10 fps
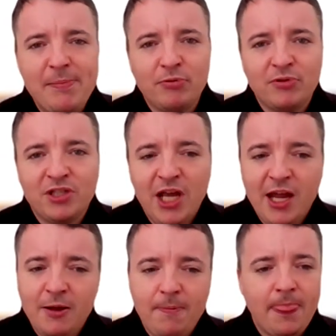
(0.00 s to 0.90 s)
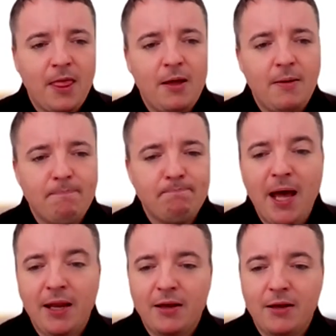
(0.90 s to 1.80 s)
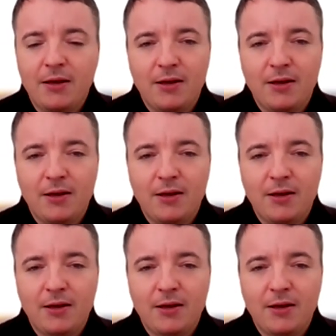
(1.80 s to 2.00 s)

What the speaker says: people say, pan,